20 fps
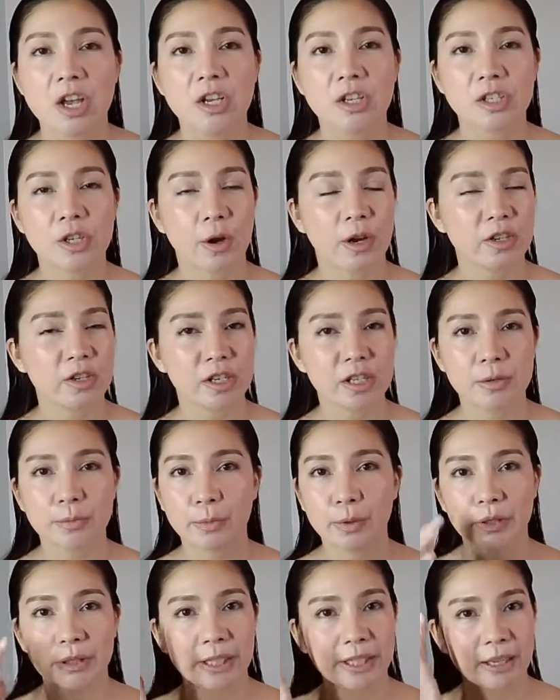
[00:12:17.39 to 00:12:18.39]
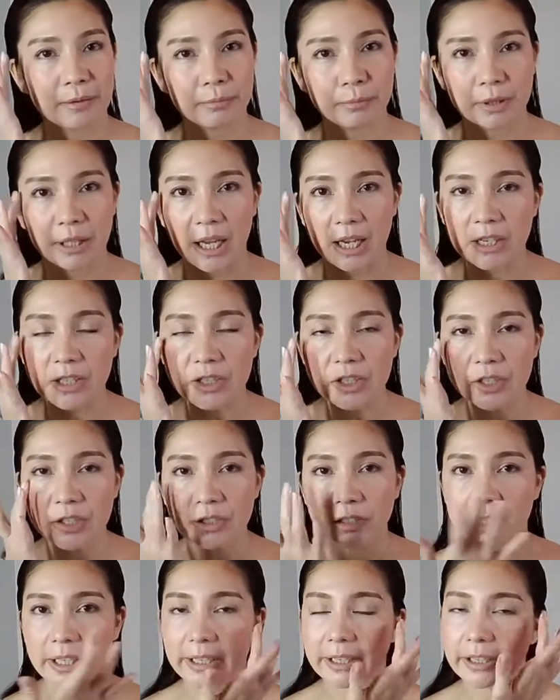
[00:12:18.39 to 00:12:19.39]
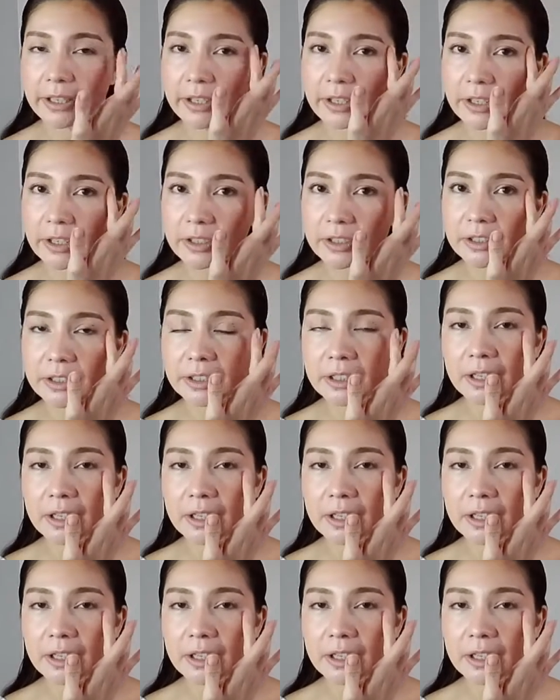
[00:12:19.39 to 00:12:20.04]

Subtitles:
So I just put like a blush, like here,